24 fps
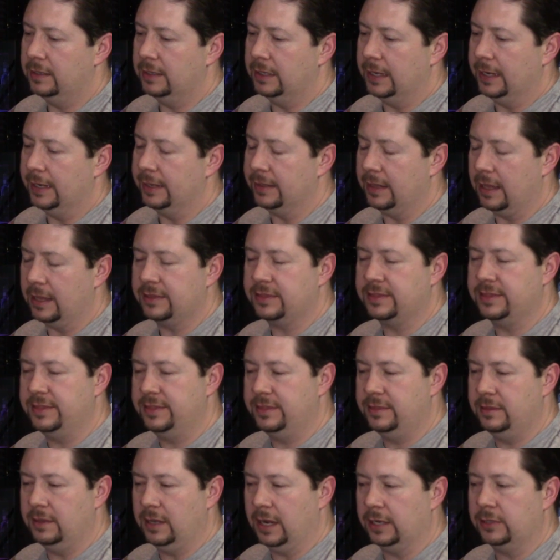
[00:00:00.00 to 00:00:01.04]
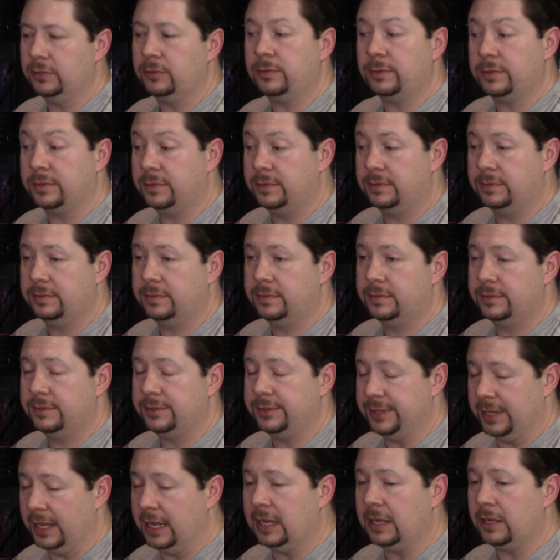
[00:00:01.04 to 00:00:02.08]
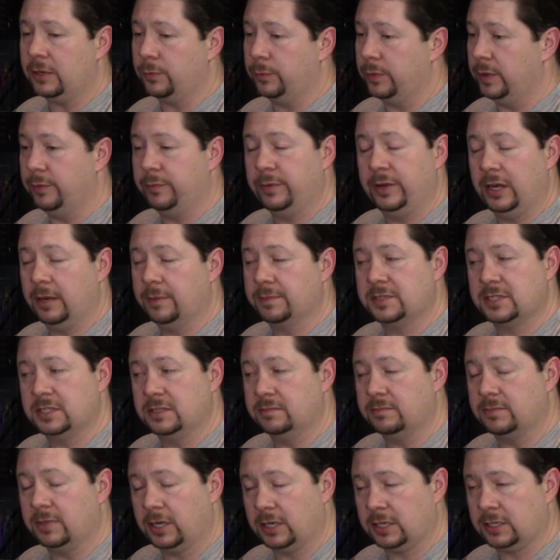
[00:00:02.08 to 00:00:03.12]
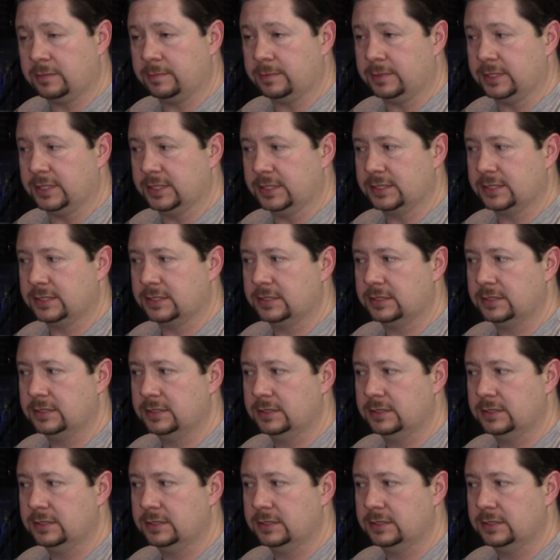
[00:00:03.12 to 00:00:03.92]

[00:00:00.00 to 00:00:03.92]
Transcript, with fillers: I don't think we went up to the marketplace.